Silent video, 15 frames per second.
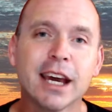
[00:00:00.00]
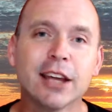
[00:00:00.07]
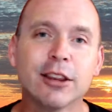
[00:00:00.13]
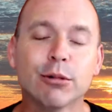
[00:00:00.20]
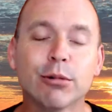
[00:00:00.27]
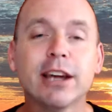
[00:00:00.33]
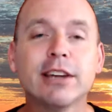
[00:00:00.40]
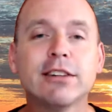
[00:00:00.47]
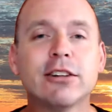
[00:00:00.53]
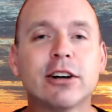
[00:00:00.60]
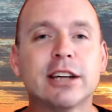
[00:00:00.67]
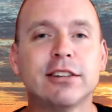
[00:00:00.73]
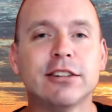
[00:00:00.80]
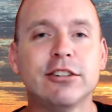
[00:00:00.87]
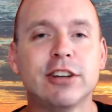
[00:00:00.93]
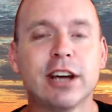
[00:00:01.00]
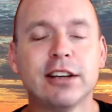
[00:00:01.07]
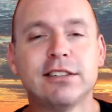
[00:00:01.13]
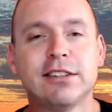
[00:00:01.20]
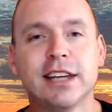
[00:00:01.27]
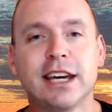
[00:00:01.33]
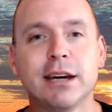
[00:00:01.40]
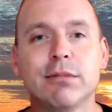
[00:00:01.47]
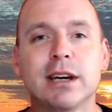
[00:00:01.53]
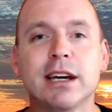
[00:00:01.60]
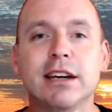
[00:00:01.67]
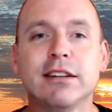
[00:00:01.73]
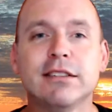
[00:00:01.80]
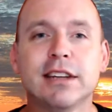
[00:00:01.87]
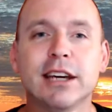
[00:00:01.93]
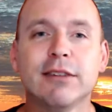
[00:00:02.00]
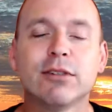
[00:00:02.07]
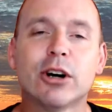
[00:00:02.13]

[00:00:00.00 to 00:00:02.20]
The reason I suggest them is they've